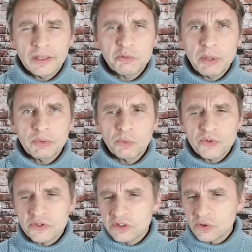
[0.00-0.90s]
I remember, what
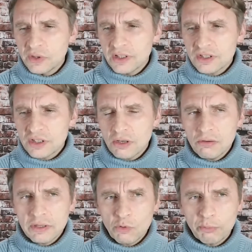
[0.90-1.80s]
was it, 2 years
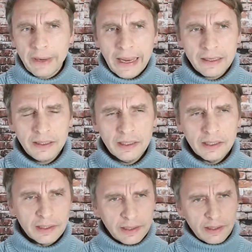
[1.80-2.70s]
ago they were banned
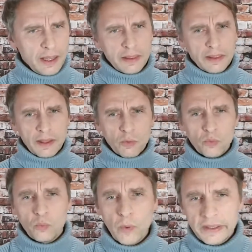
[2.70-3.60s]
and they
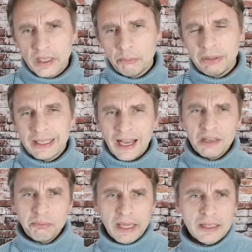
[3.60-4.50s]
ended up being
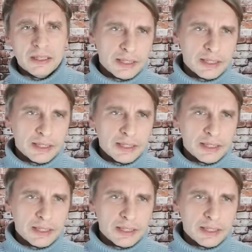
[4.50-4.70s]
unbanned.